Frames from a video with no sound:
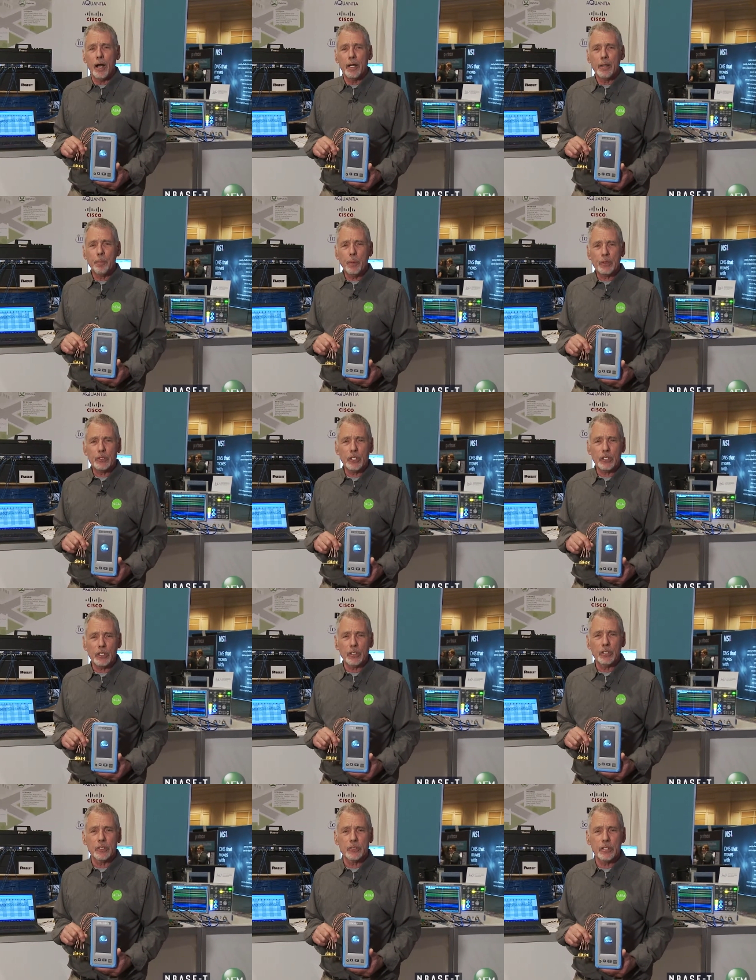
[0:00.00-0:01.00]
In
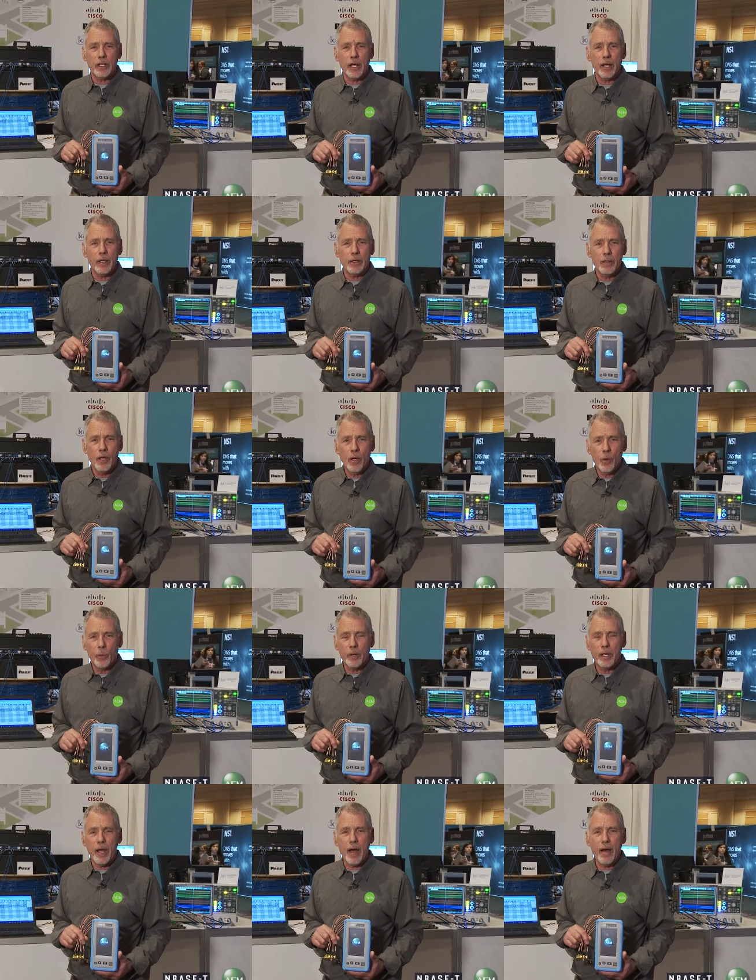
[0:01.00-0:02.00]
particular today,
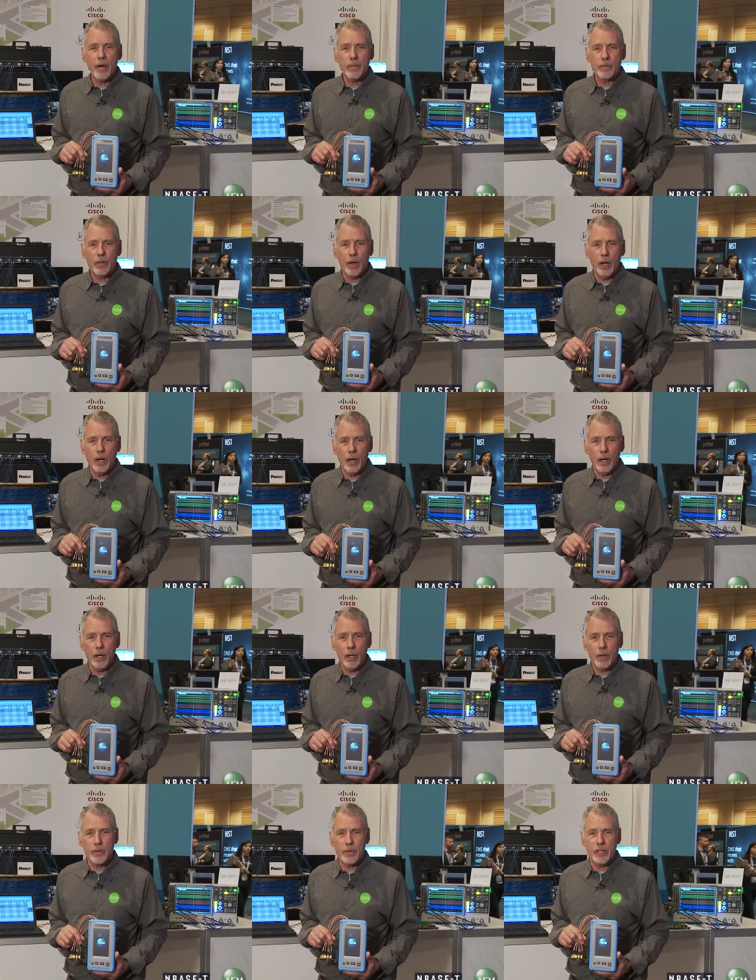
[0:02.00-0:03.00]
we have
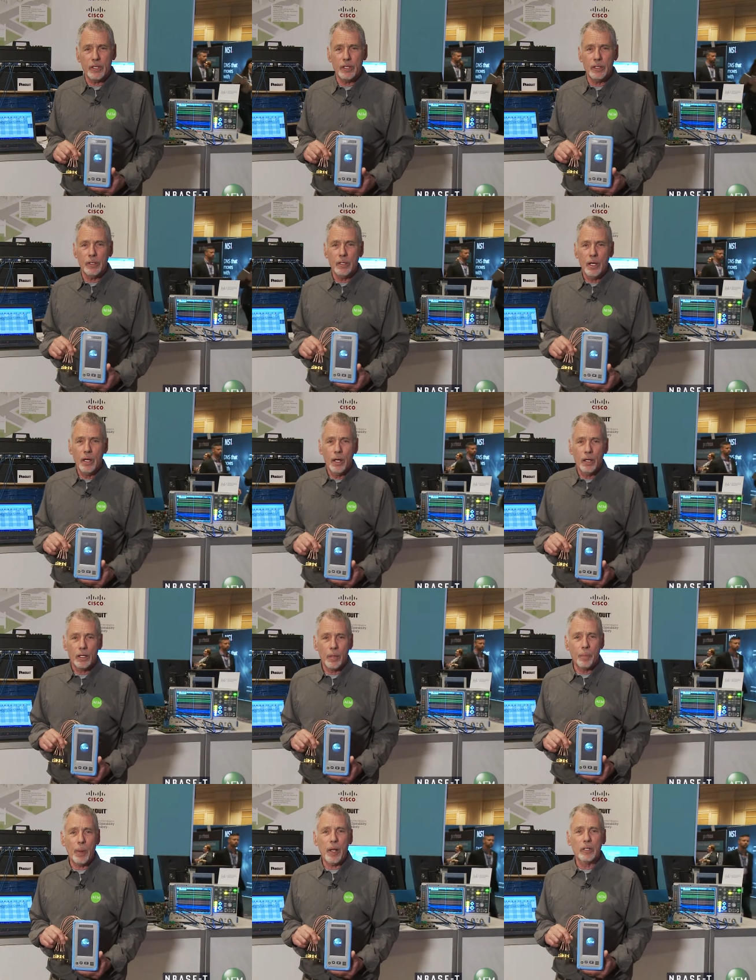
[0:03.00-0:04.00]
the
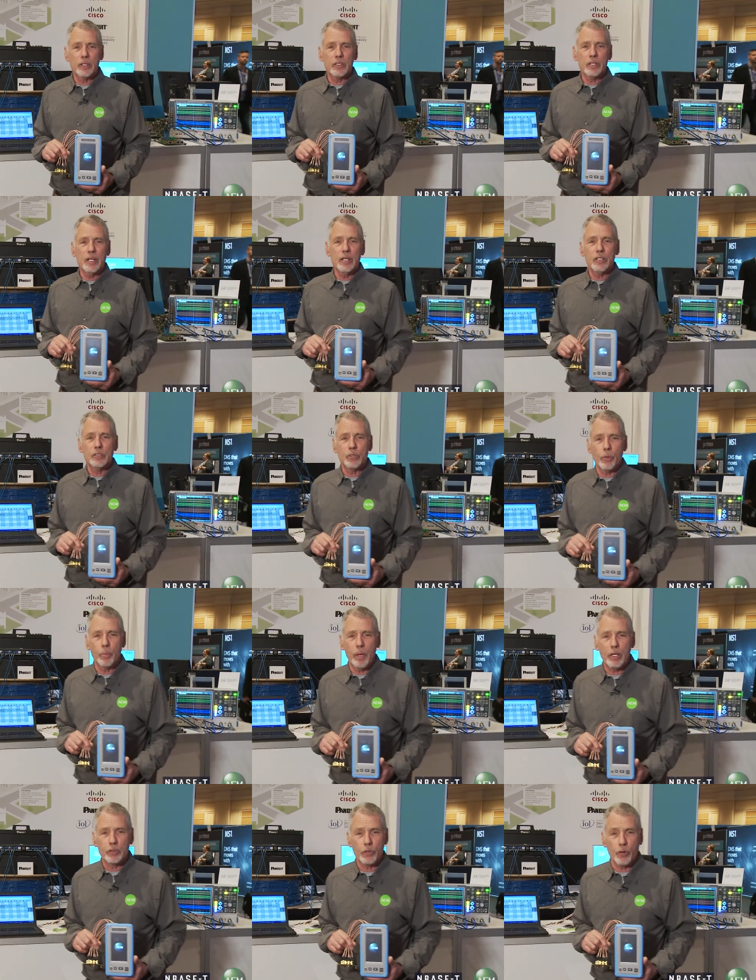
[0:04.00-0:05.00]
compelling need to
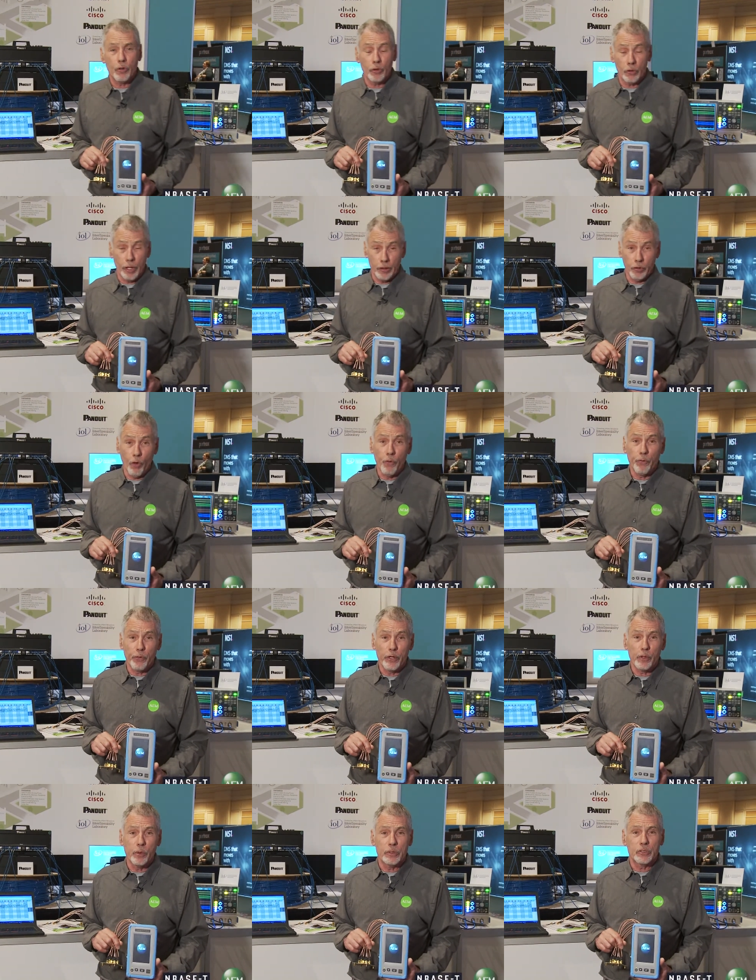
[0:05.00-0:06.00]
measure at low
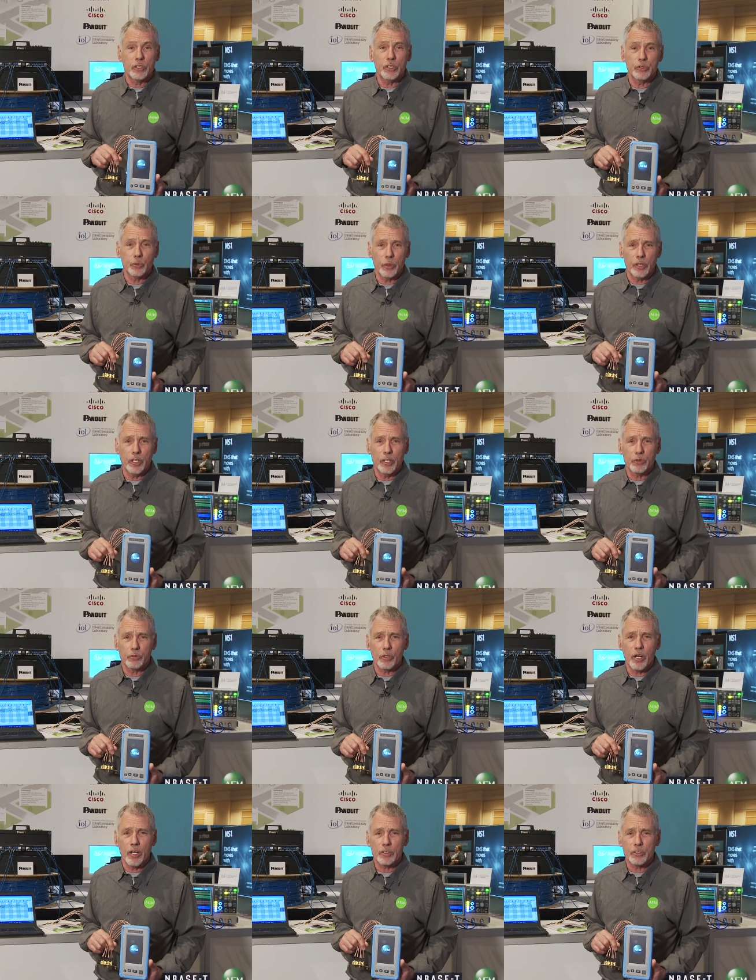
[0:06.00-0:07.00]
frequencies with the
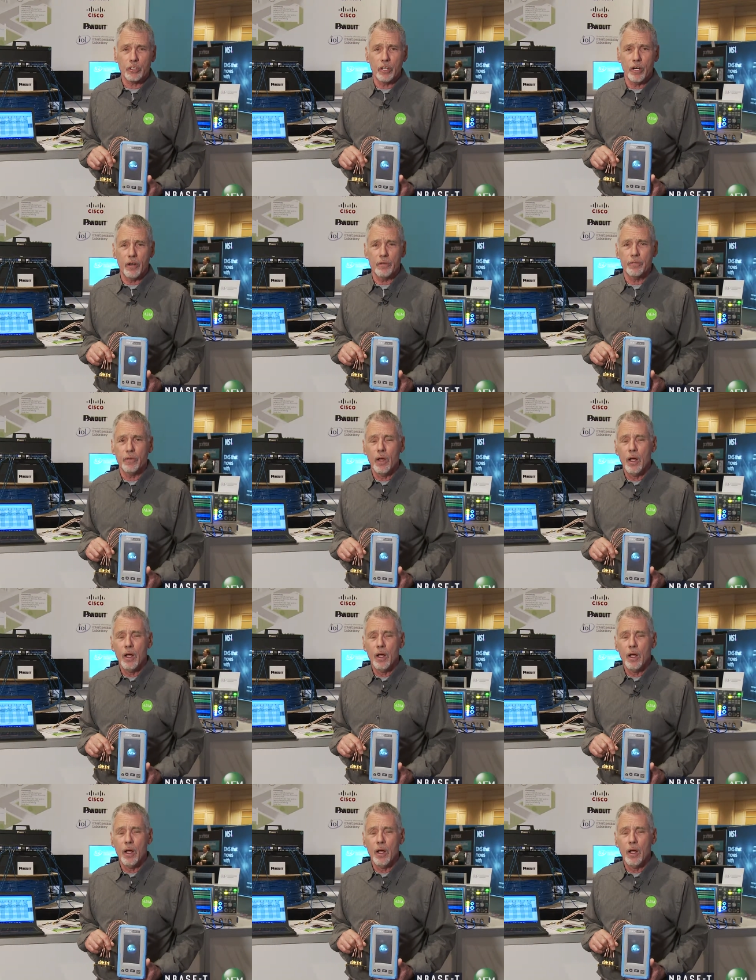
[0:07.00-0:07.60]
introduction of